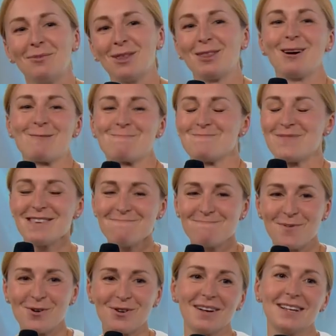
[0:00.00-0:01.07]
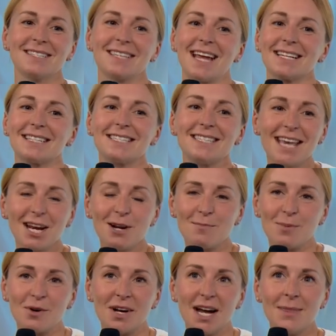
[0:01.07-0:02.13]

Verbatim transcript: with our people, is that it's gettable.